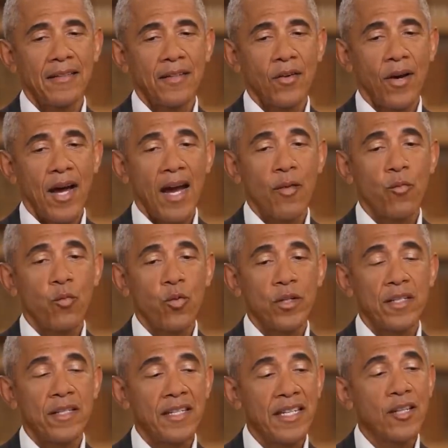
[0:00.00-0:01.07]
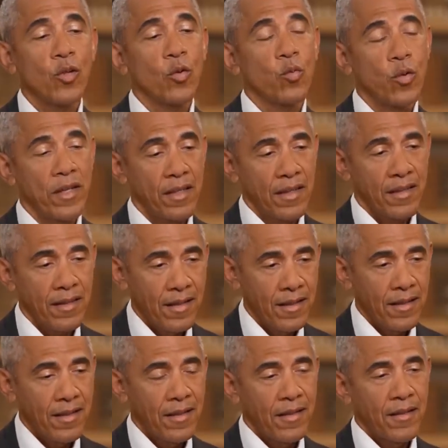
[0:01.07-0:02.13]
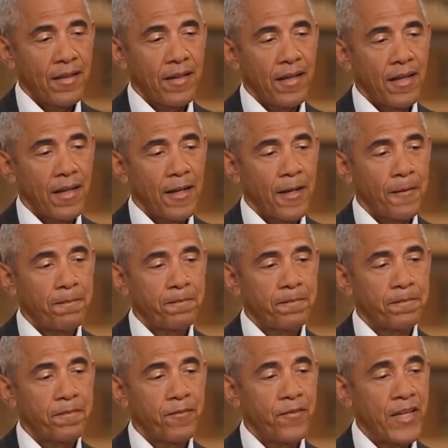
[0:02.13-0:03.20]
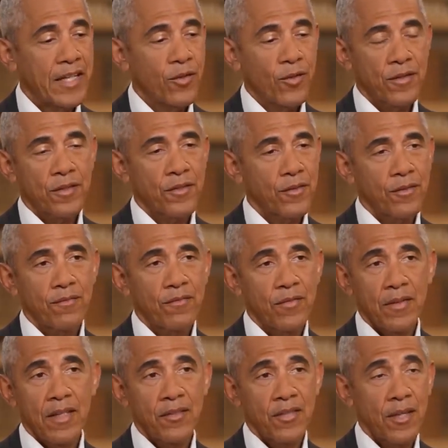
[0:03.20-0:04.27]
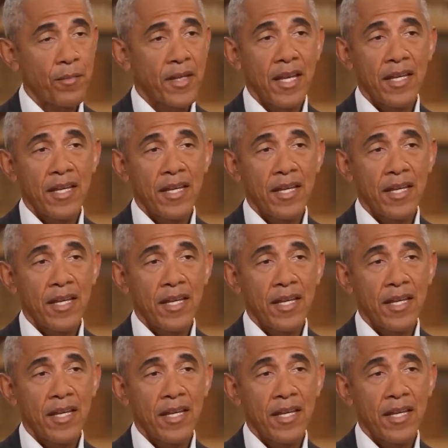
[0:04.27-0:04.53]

you know, I would deal with uh, figures, in some